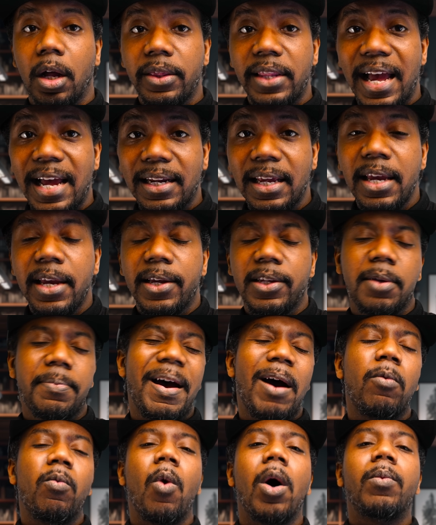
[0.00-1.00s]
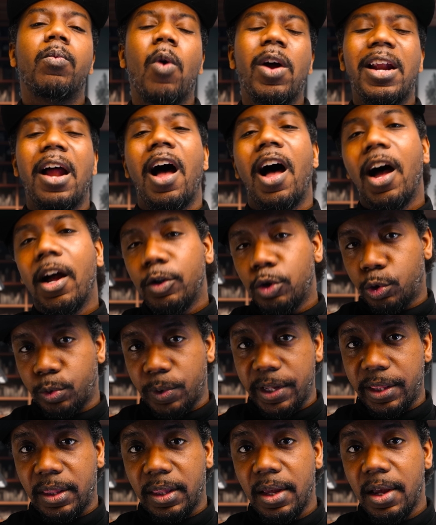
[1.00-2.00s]
on that is about one one
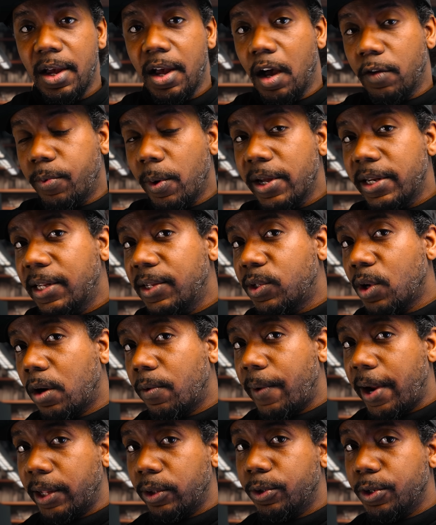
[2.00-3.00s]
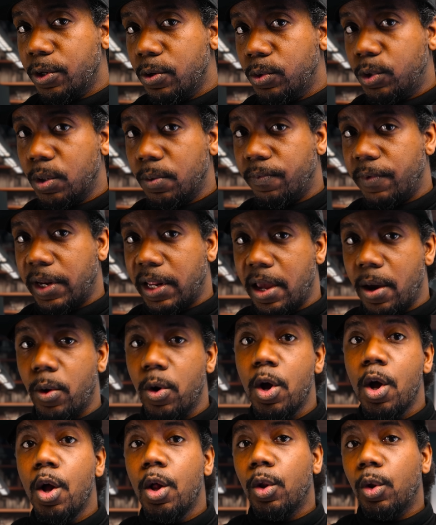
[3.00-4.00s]
hundredth of what is on a regular YouTube video.
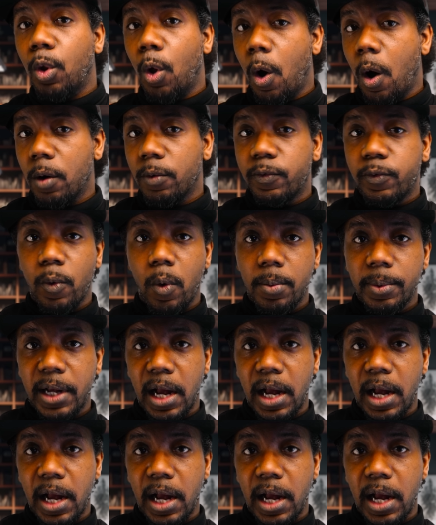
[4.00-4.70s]
Long form